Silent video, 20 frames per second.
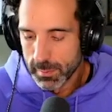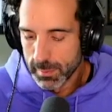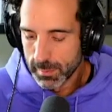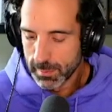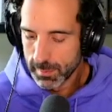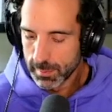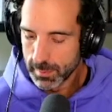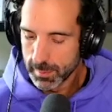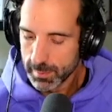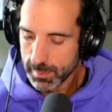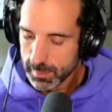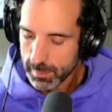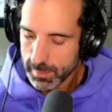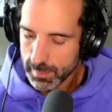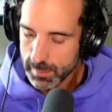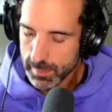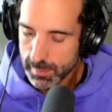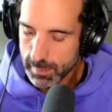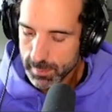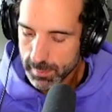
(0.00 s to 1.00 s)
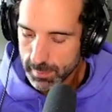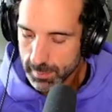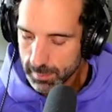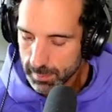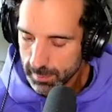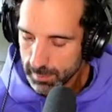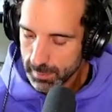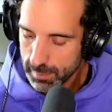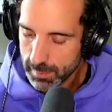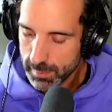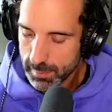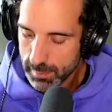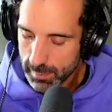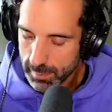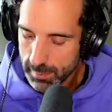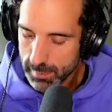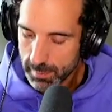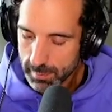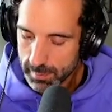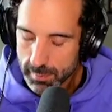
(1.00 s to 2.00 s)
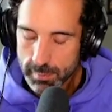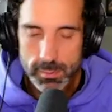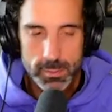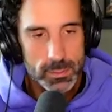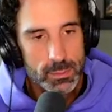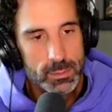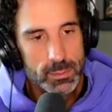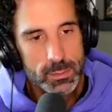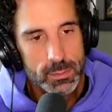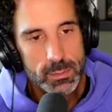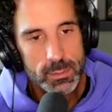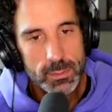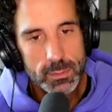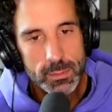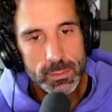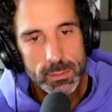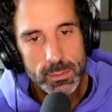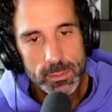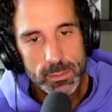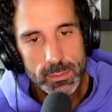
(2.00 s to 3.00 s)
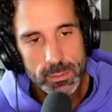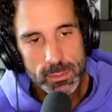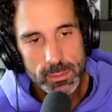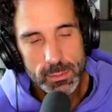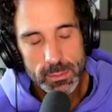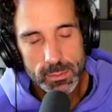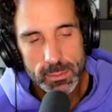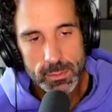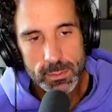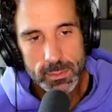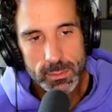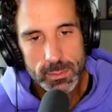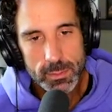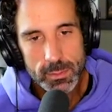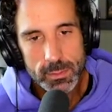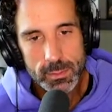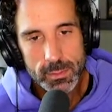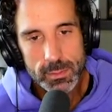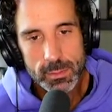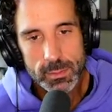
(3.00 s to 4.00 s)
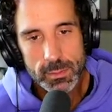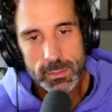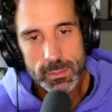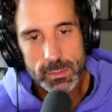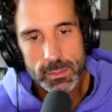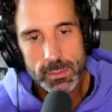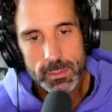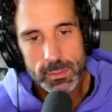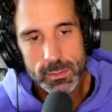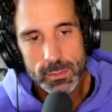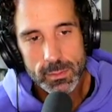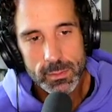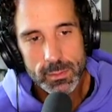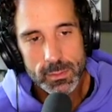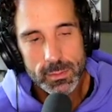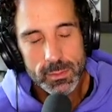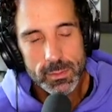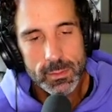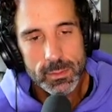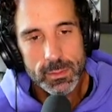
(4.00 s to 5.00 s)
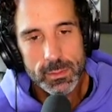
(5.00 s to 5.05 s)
The person shown says nothing.